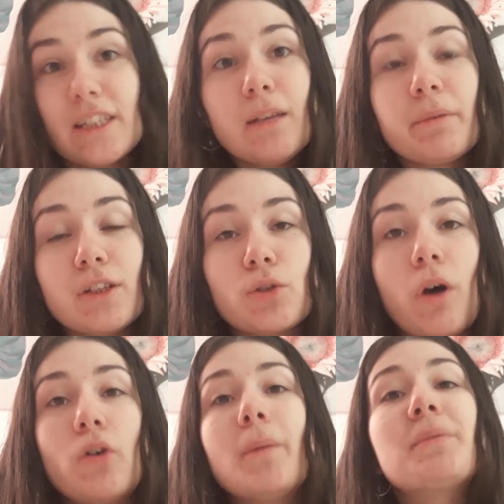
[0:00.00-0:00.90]
deep into
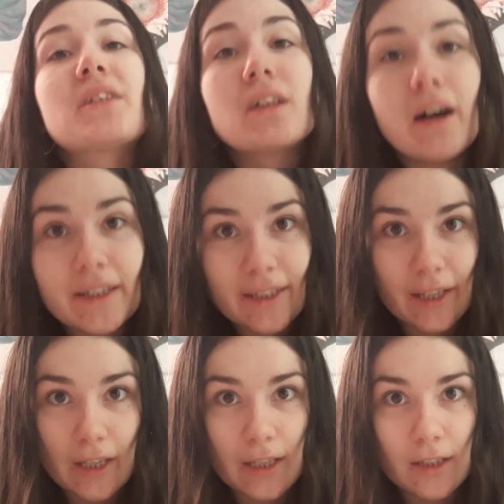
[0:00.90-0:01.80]
our
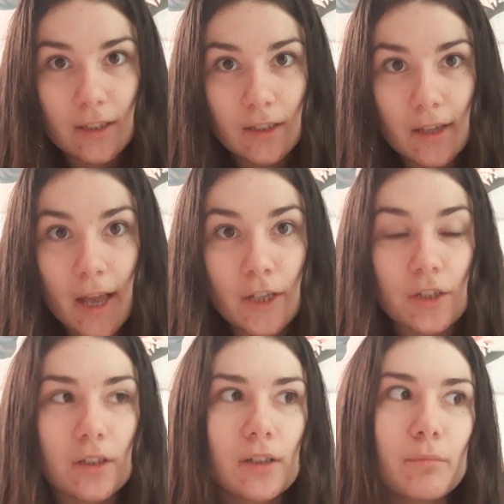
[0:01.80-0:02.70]
psyche.
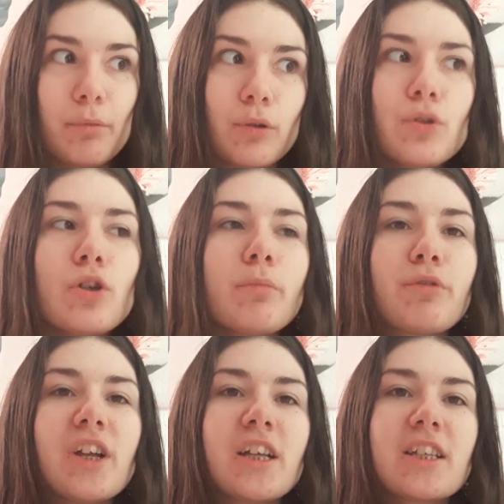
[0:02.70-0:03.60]
And Pluto
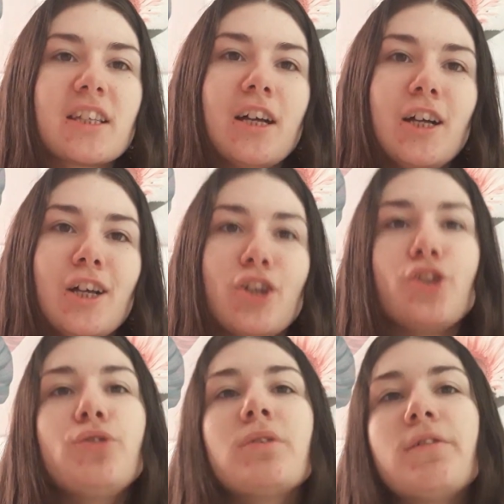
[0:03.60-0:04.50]
brings
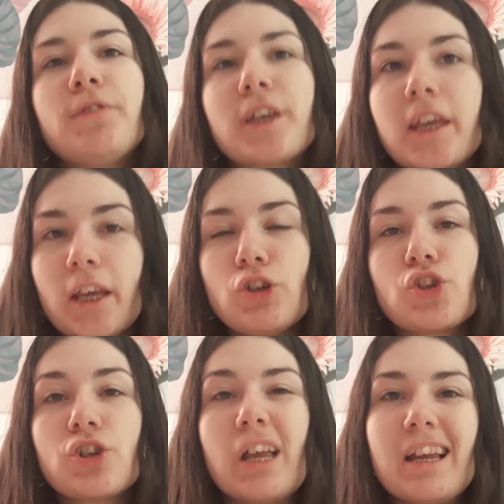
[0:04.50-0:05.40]

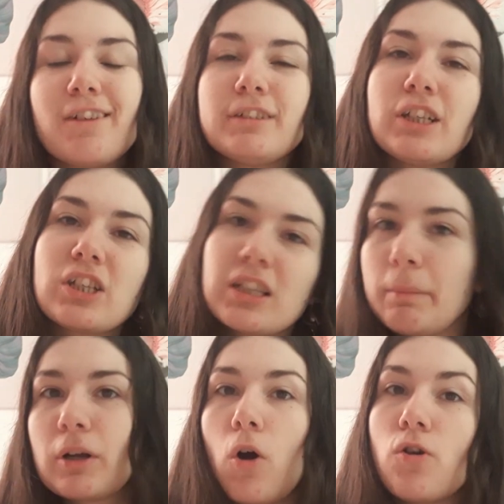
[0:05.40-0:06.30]
unification of the
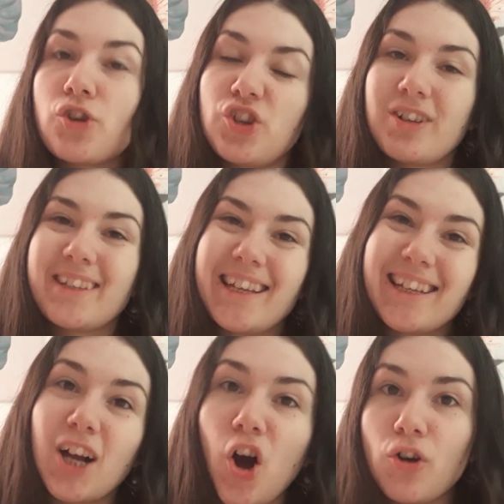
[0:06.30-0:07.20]
subconscious
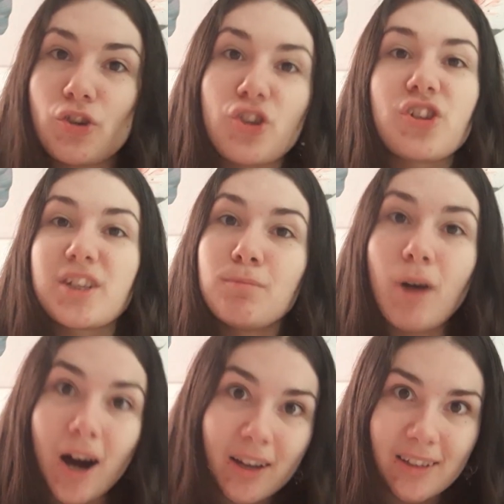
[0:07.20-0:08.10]
and conscious
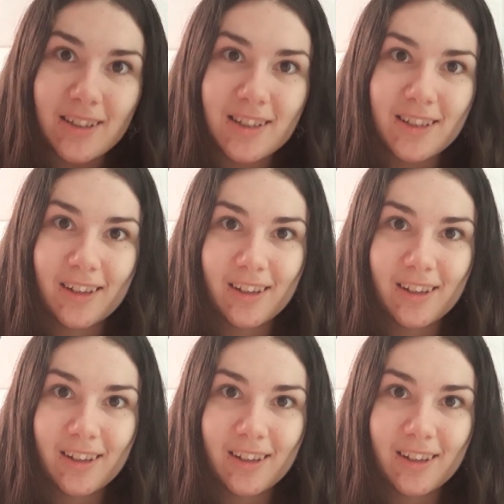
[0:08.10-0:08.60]
minds.